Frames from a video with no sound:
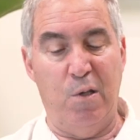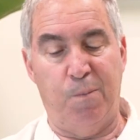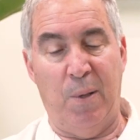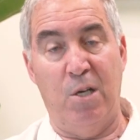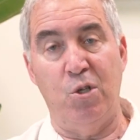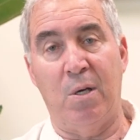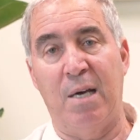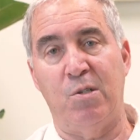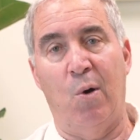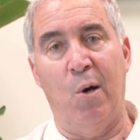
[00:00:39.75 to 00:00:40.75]
this plant, as you
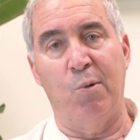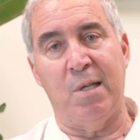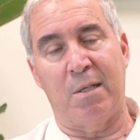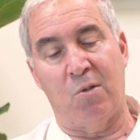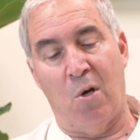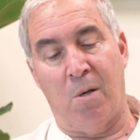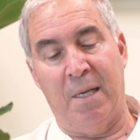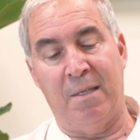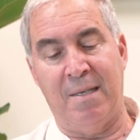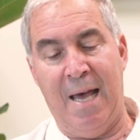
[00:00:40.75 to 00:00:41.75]
guys know, I always like to talk
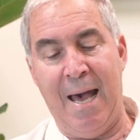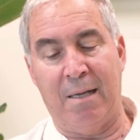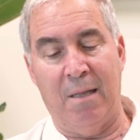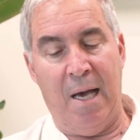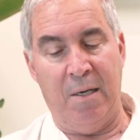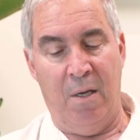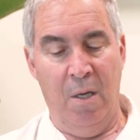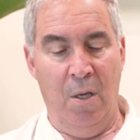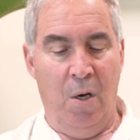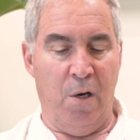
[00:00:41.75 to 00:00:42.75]
about the tagline
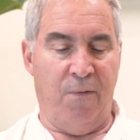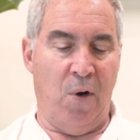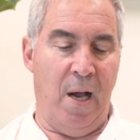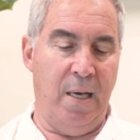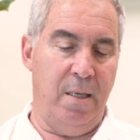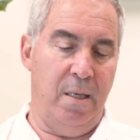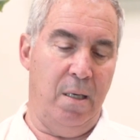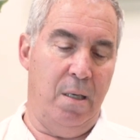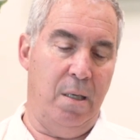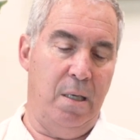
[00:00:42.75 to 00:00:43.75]
on a
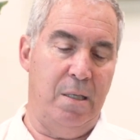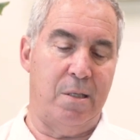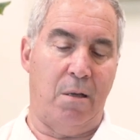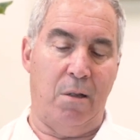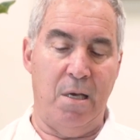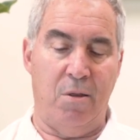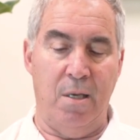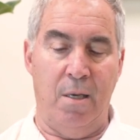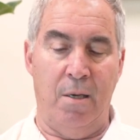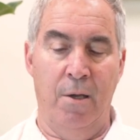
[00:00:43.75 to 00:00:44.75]
variety. It is a
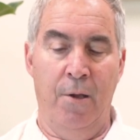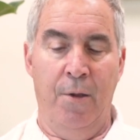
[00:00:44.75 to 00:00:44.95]
Calathea.